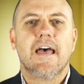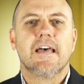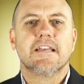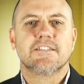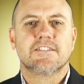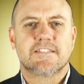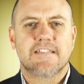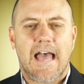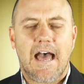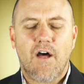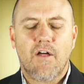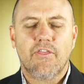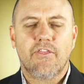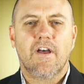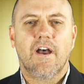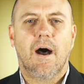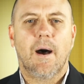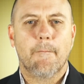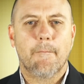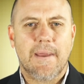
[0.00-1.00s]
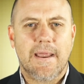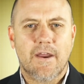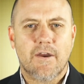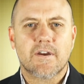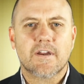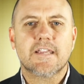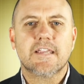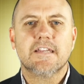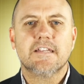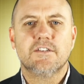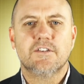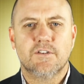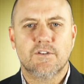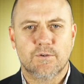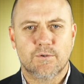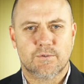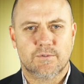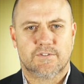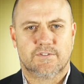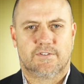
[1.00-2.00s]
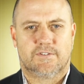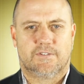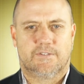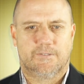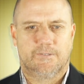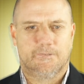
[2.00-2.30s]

South American News.